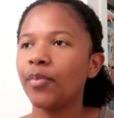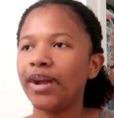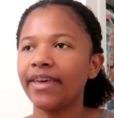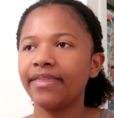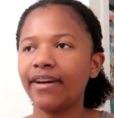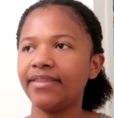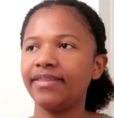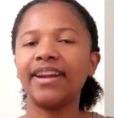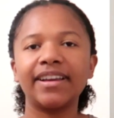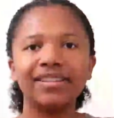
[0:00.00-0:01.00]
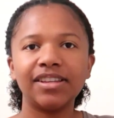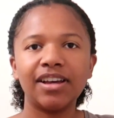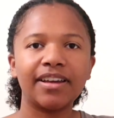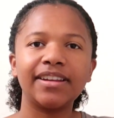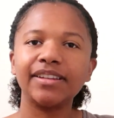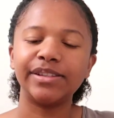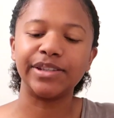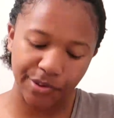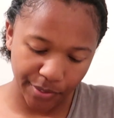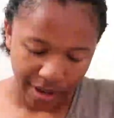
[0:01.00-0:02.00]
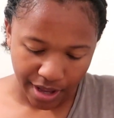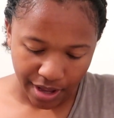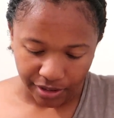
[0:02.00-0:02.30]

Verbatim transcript: but I thought that I could talk in it too.